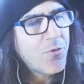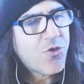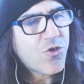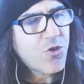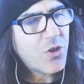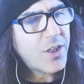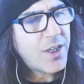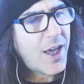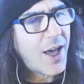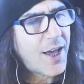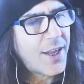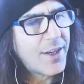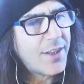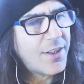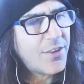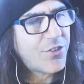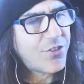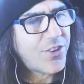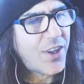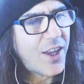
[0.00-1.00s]

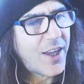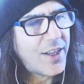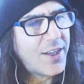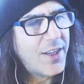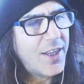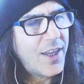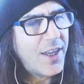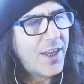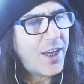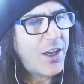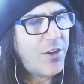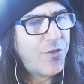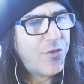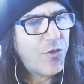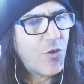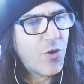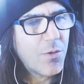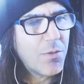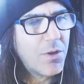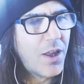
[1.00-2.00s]
Giuliani said he
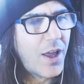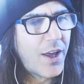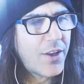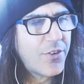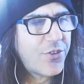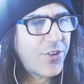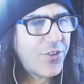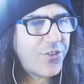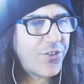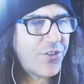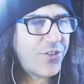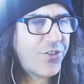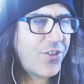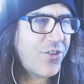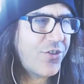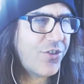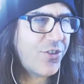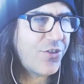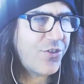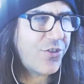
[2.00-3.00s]
formalized his
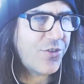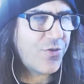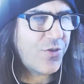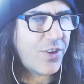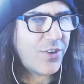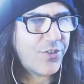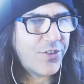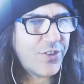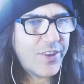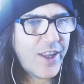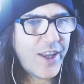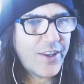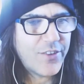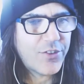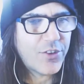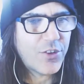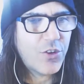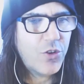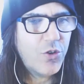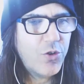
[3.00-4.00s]
decisions in recent
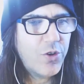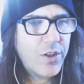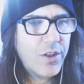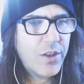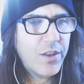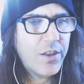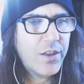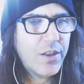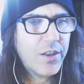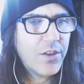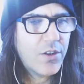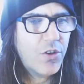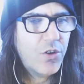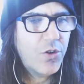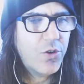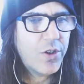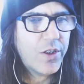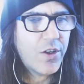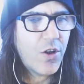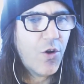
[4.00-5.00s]
days, including
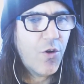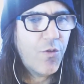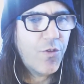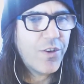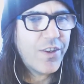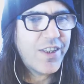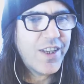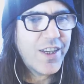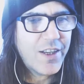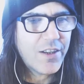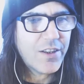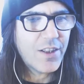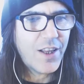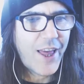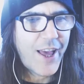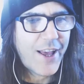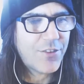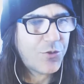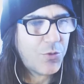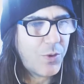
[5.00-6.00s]
including over dinner
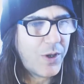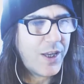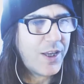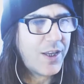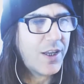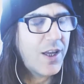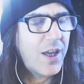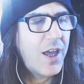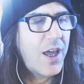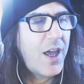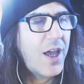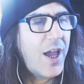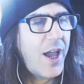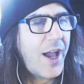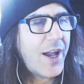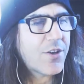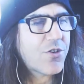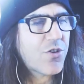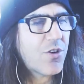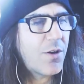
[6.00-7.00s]
last week
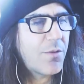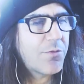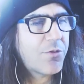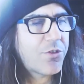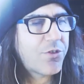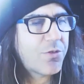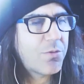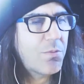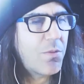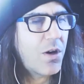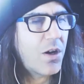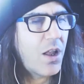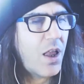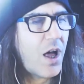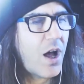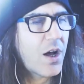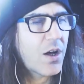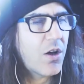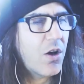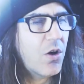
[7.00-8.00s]
at Trump's
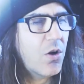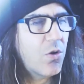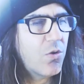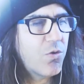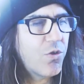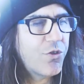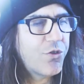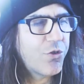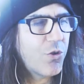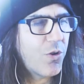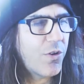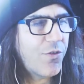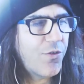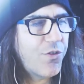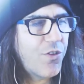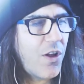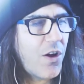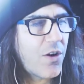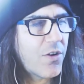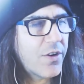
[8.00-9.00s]
Mar-a-Lago resort,
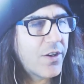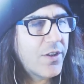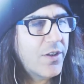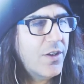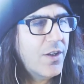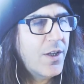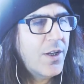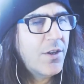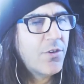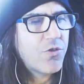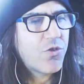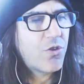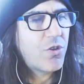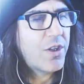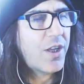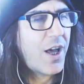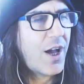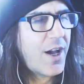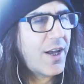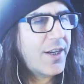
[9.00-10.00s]
Florida.
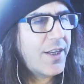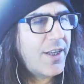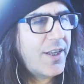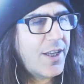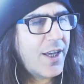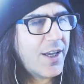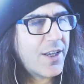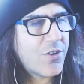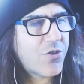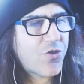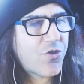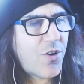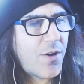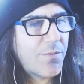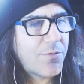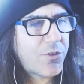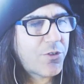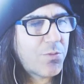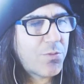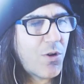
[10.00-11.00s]
Giuliani and
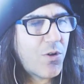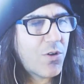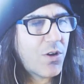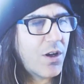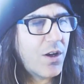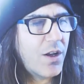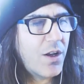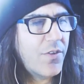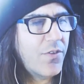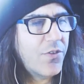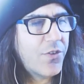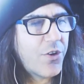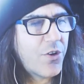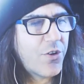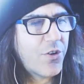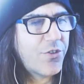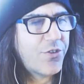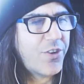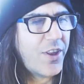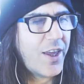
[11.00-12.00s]
Trump spoke on
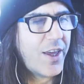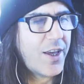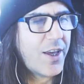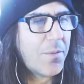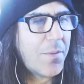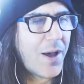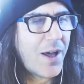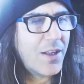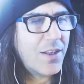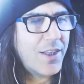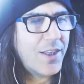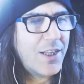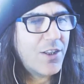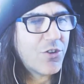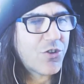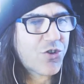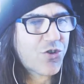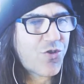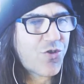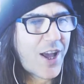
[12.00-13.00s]
Thursday about
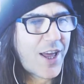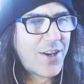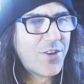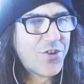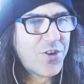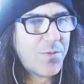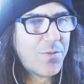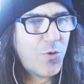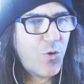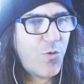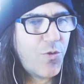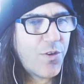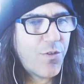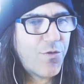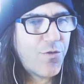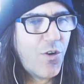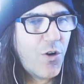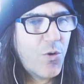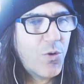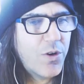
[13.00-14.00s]
legal strategy moving
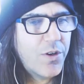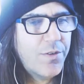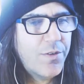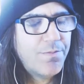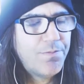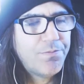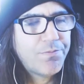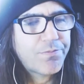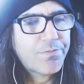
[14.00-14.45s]
forward,